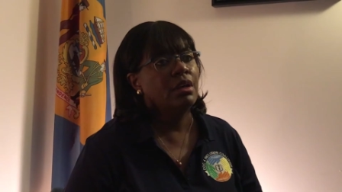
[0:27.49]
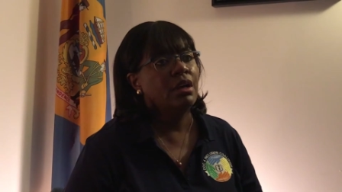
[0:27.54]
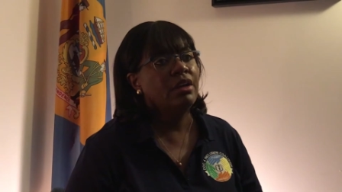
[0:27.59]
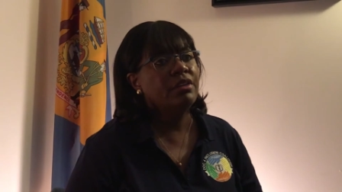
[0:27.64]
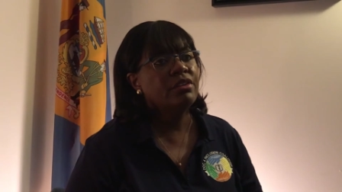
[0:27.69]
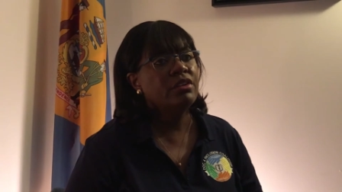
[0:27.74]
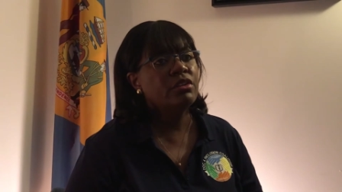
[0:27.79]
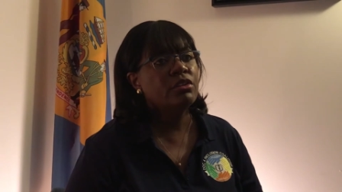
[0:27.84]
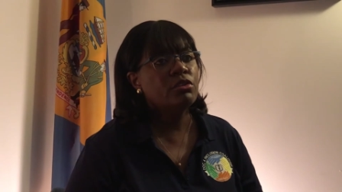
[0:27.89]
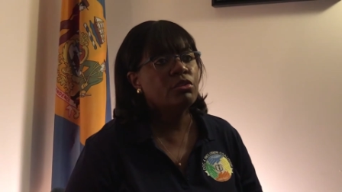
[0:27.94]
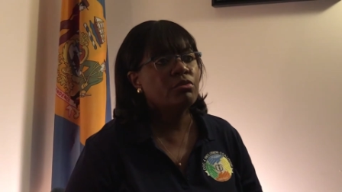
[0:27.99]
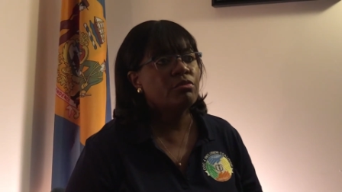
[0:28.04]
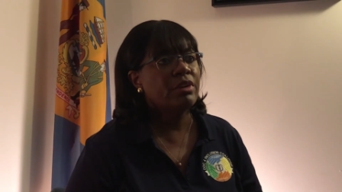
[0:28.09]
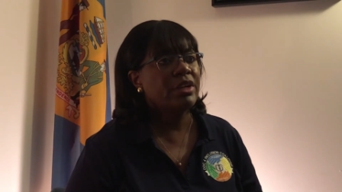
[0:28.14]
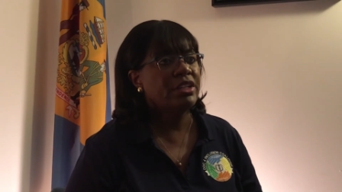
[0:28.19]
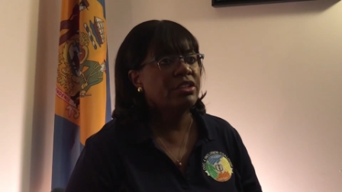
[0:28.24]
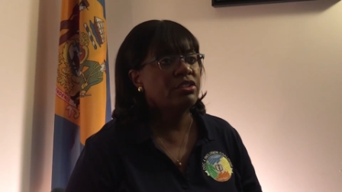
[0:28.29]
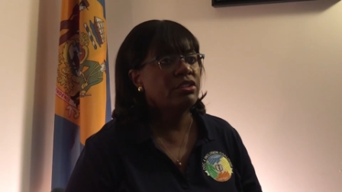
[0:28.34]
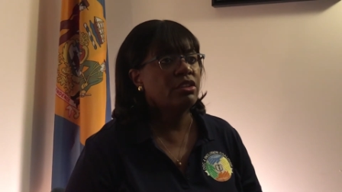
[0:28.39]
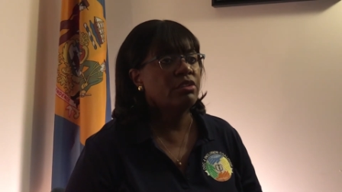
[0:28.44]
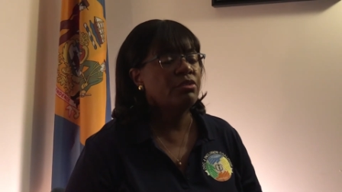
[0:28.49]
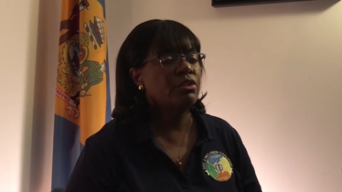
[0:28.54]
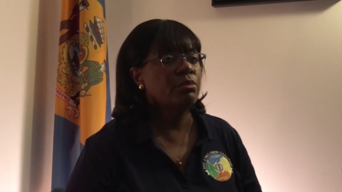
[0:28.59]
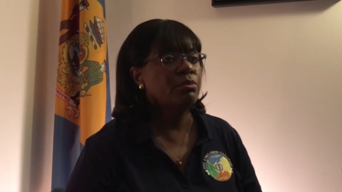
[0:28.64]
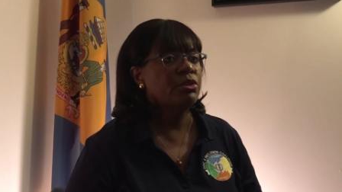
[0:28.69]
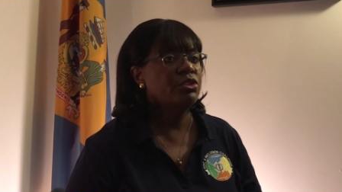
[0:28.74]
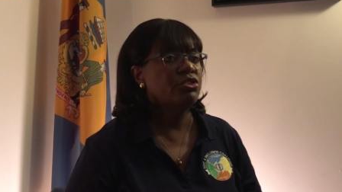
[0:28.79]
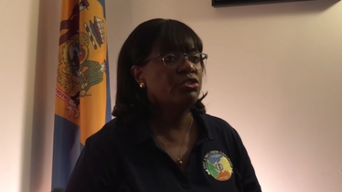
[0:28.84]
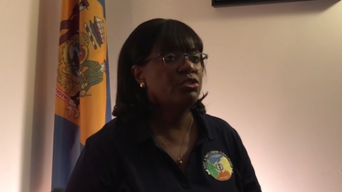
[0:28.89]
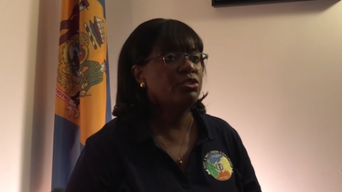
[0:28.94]
Under the direction of
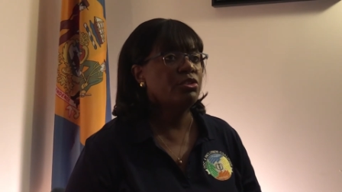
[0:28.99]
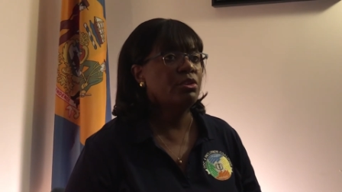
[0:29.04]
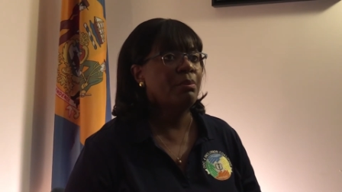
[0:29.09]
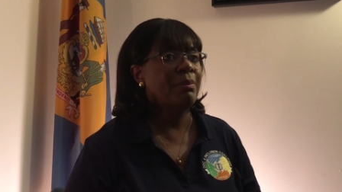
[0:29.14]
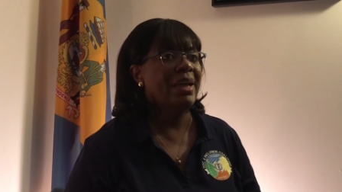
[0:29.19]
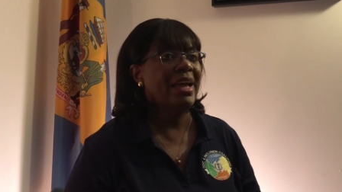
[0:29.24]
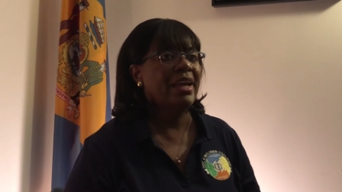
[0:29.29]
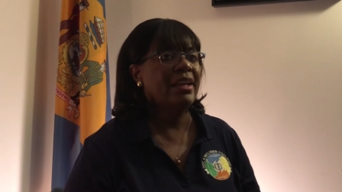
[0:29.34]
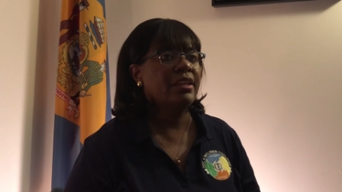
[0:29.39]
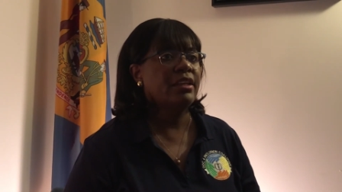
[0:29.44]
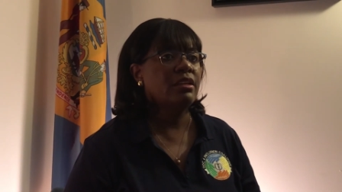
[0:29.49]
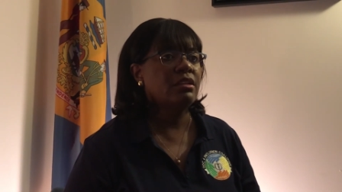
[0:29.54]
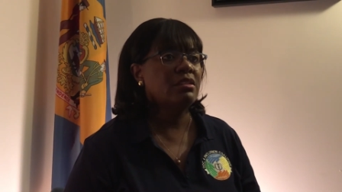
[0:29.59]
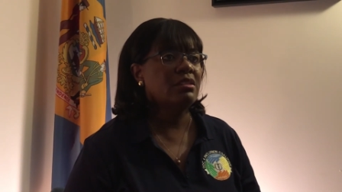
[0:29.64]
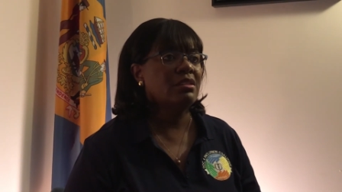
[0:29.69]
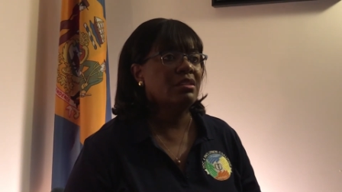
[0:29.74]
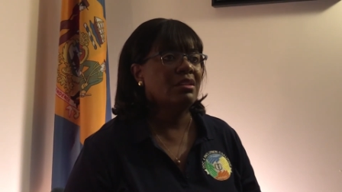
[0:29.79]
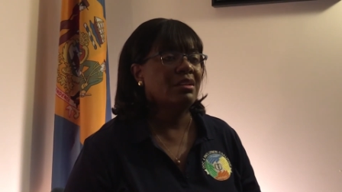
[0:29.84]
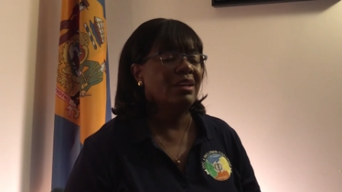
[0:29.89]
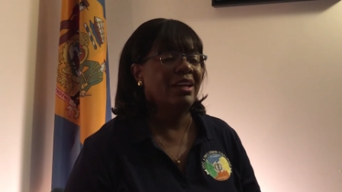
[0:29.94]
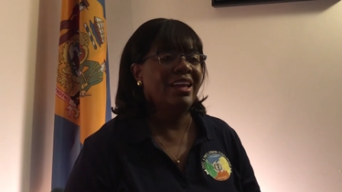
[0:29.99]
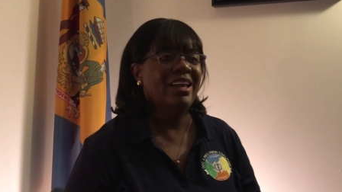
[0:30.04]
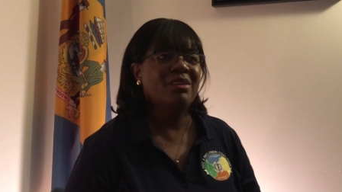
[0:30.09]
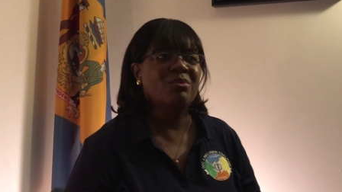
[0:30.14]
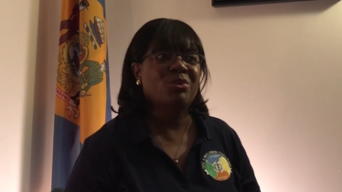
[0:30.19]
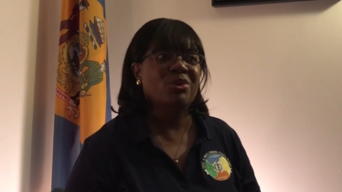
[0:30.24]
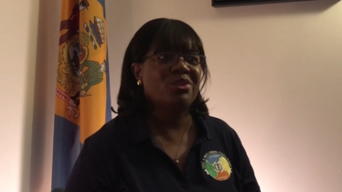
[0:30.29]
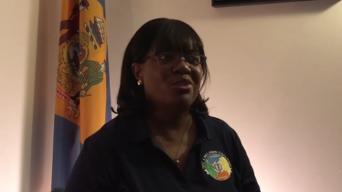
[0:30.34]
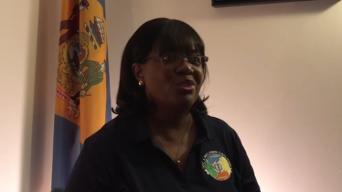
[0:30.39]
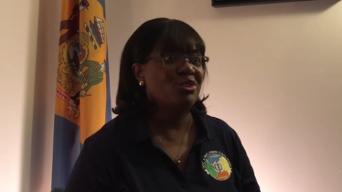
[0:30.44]
Commissioner DeMatteis
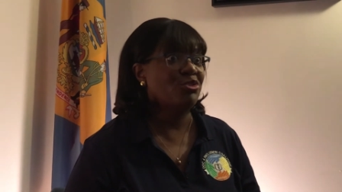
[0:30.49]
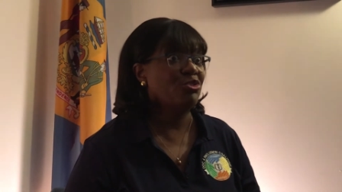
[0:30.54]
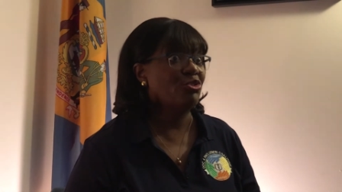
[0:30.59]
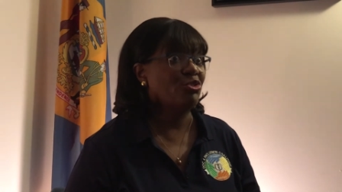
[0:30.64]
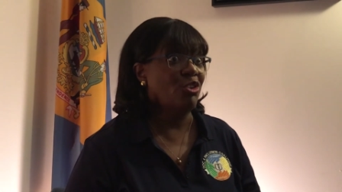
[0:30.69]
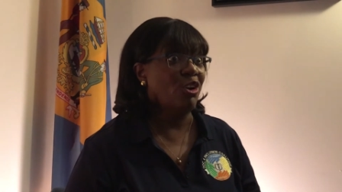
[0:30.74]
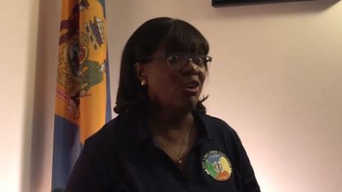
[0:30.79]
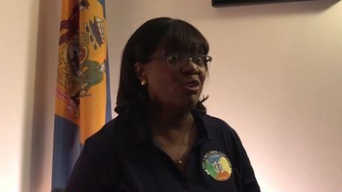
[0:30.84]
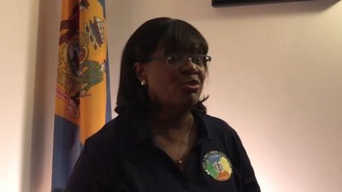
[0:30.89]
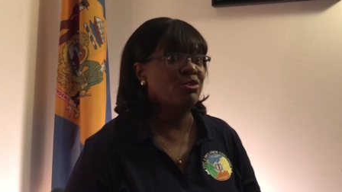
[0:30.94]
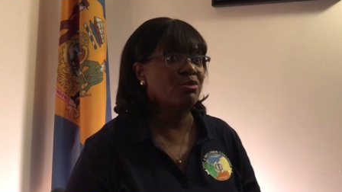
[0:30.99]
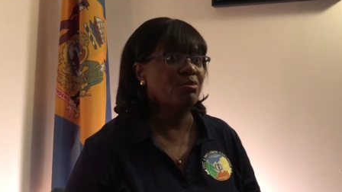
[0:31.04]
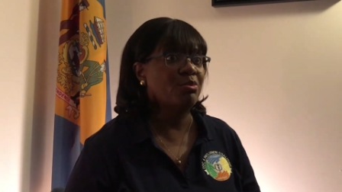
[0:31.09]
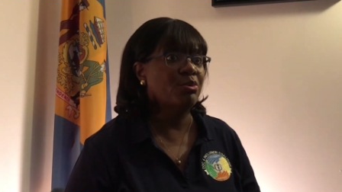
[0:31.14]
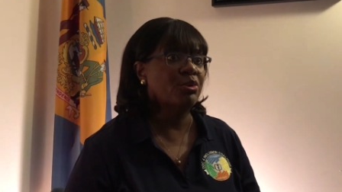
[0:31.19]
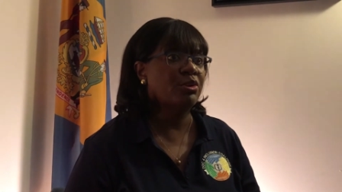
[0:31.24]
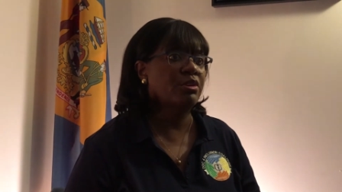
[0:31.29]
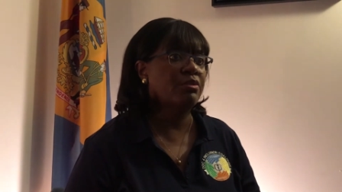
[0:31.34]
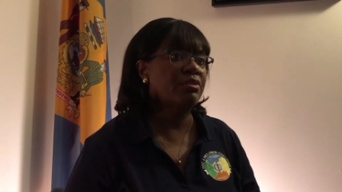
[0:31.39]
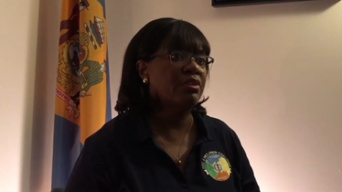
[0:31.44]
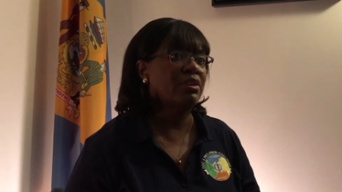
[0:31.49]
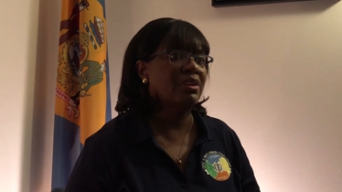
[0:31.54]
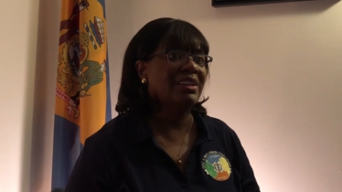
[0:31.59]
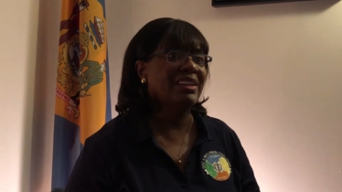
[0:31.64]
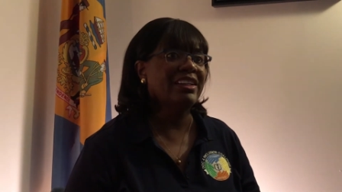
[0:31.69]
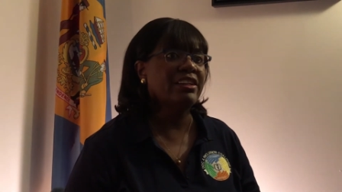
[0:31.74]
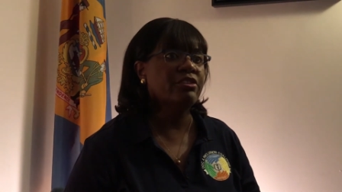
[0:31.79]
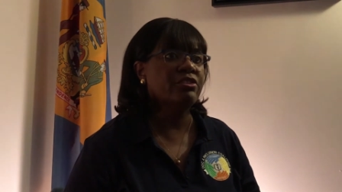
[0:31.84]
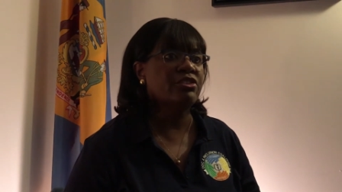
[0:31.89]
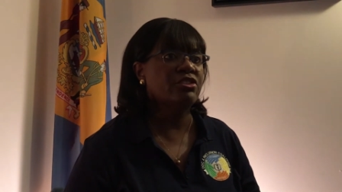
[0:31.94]
and with the strong support of her
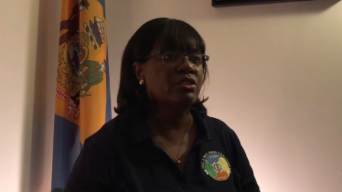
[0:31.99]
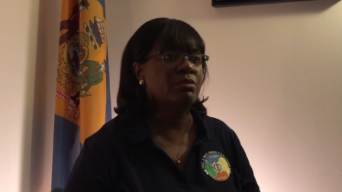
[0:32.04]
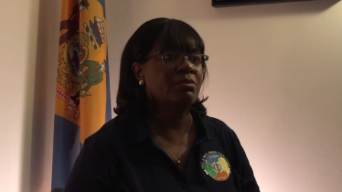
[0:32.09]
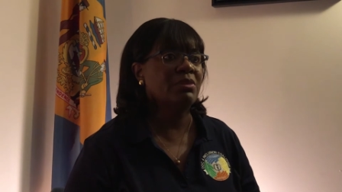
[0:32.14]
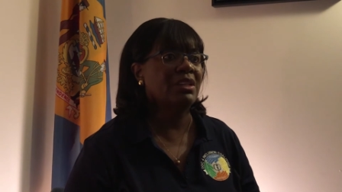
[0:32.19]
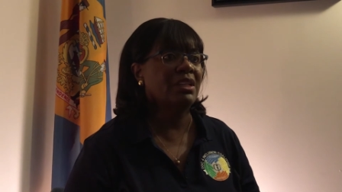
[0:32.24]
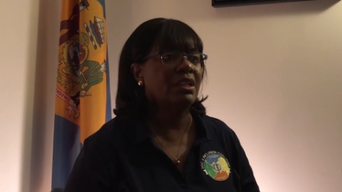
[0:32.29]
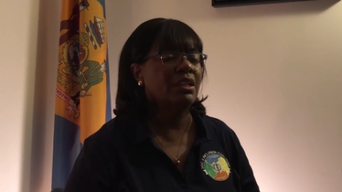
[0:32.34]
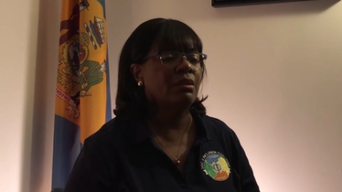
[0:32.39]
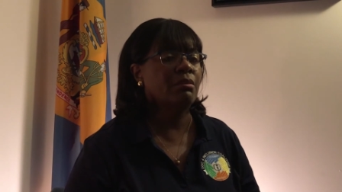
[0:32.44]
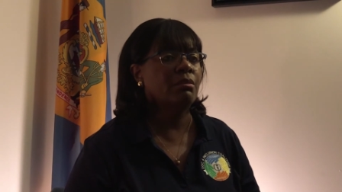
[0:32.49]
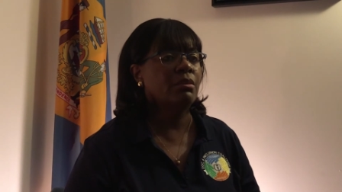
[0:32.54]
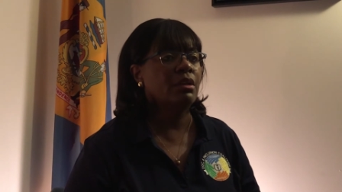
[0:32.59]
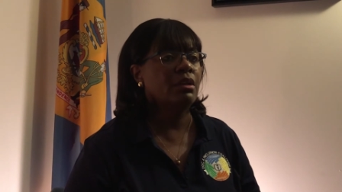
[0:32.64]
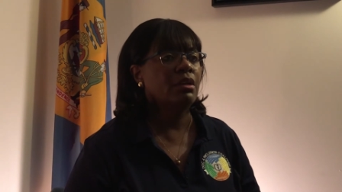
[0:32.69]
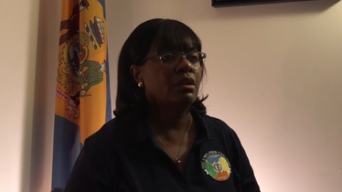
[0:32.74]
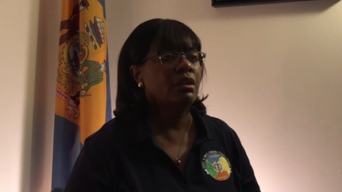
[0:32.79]
leadership team,